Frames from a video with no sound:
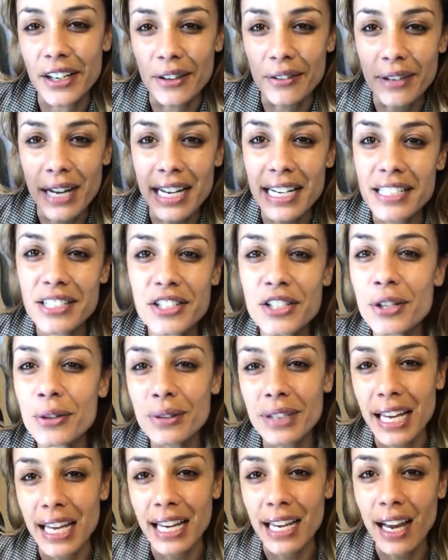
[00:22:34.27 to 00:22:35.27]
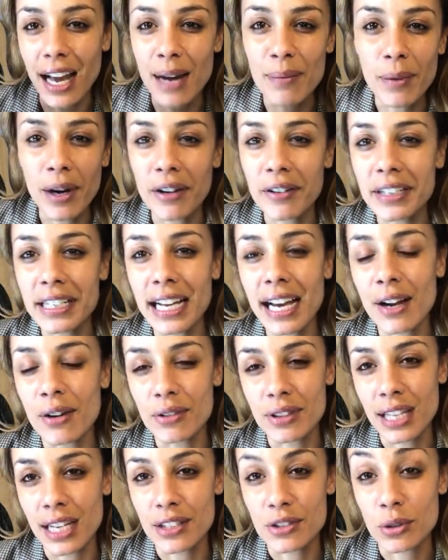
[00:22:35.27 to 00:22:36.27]
And it's too late. I'm already
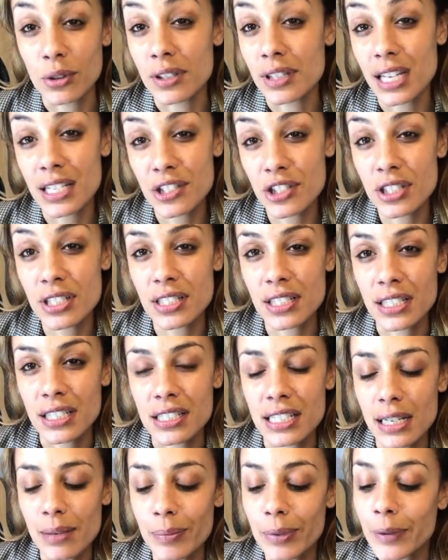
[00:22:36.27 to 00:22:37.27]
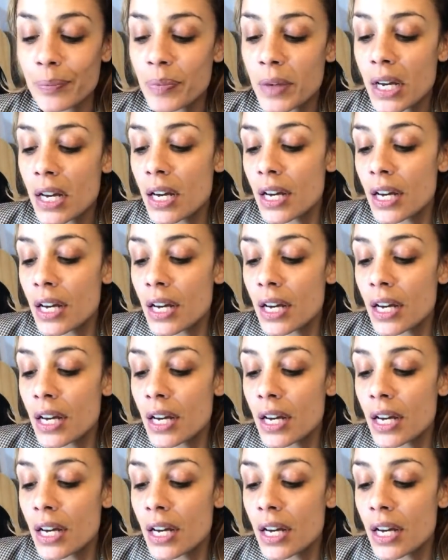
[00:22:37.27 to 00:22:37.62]
out that door. That's just an example.